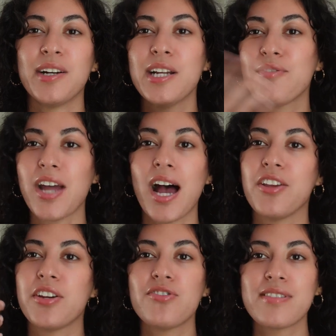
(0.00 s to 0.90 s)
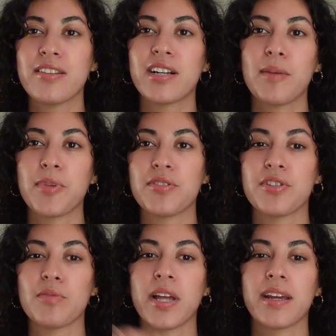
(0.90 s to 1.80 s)
And if not, you could just look up
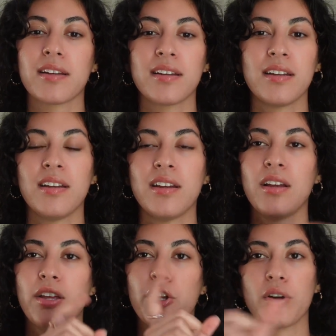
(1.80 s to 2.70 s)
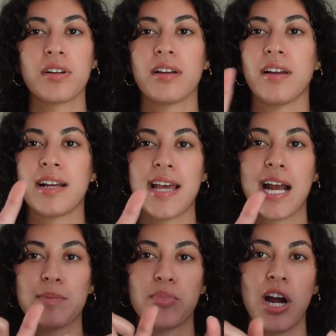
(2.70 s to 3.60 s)
YouTube like your
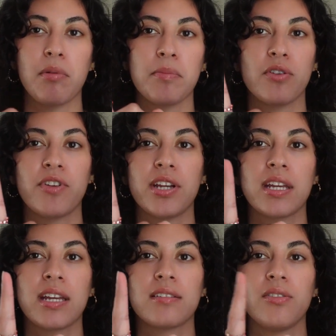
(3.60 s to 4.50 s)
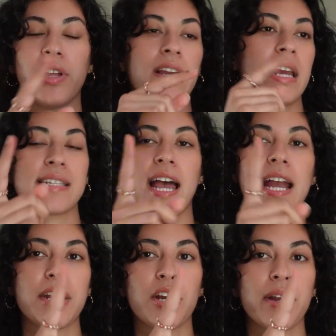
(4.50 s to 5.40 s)
exact problem you're feeling, like
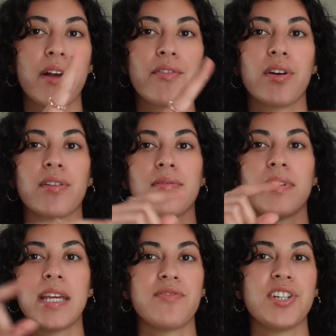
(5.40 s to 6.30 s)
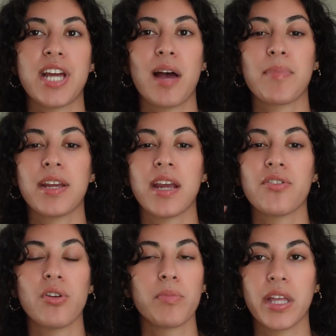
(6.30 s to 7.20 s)
anxiety or whatever, EFT tapping, and
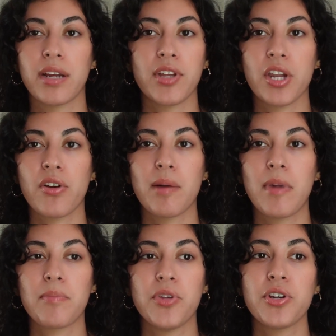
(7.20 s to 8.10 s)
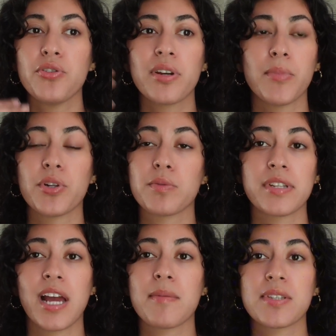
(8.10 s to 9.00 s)
there'll be like a video come up. You can do like multiple
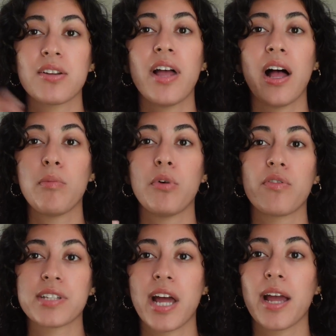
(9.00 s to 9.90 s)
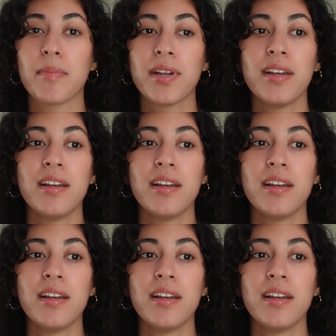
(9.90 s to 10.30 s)
times and it'll help over time.